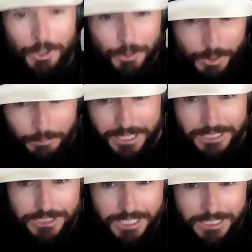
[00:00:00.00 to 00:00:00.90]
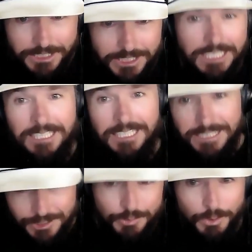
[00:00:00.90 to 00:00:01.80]
you want to make a change, and then
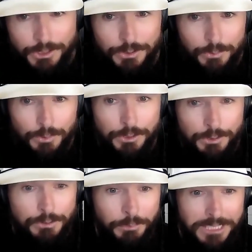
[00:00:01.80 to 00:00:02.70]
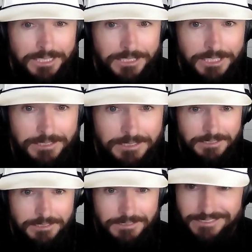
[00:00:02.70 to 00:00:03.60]
this is what you will do to make that change.
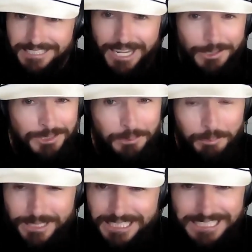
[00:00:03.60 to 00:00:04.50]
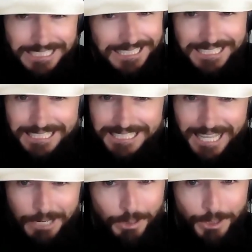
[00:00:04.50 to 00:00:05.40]
Now it's completely in
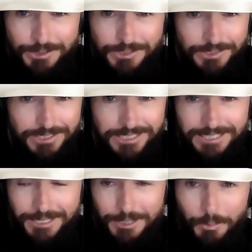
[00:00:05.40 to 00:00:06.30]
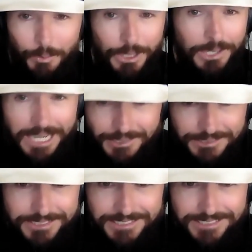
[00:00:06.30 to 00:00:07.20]
that person's wheelhouse